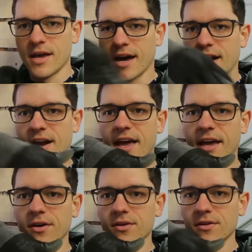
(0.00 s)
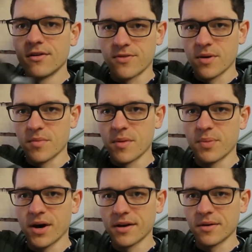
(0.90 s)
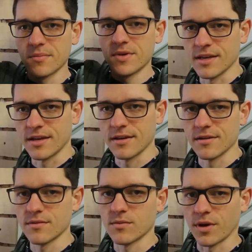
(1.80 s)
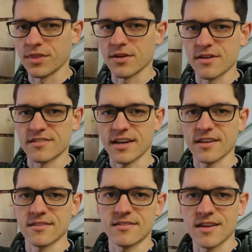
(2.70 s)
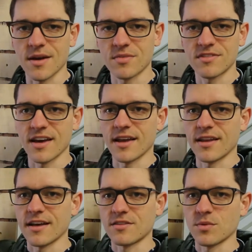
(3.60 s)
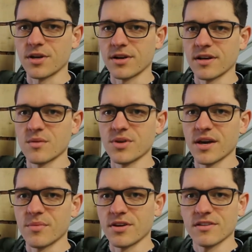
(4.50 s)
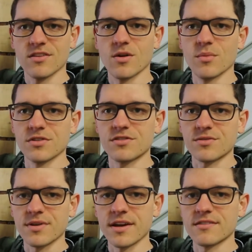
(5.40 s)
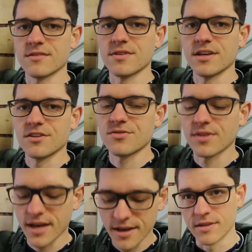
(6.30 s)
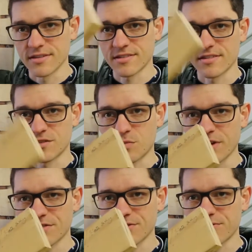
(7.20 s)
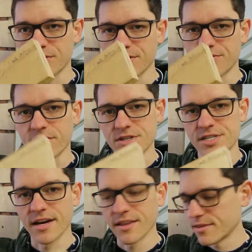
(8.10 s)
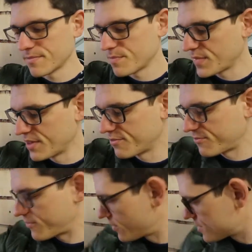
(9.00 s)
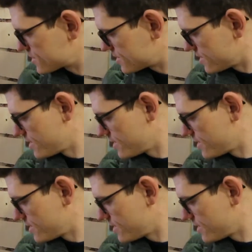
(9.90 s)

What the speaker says: at an angle from the bottom, then 1/32 times 10, that's what you're going to be up here. It's almost 3/8 of an inch for that. This is the spacer for the first cut. The first